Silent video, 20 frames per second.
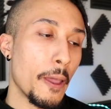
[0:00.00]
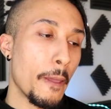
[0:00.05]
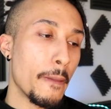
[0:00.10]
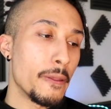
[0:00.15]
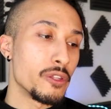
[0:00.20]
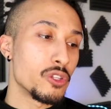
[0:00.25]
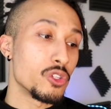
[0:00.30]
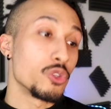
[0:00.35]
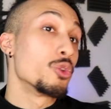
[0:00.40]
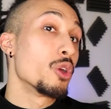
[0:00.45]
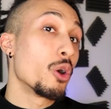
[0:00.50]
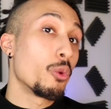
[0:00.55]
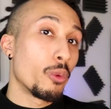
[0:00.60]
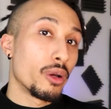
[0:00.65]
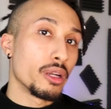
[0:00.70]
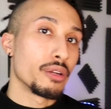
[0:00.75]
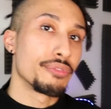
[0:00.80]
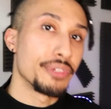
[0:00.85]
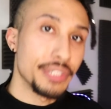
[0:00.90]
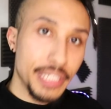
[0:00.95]
and you don't
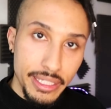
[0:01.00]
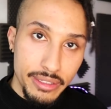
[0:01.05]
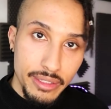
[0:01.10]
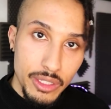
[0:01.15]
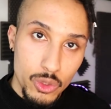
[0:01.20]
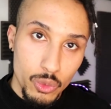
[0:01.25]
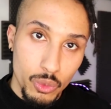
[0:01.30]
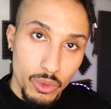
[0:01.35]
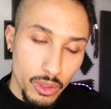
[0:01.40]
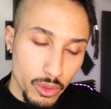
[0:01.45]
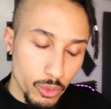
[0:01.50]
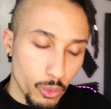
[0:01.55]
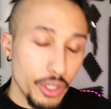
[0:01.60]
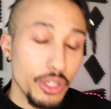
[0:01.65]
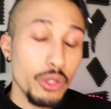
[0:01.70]
want to forget this word.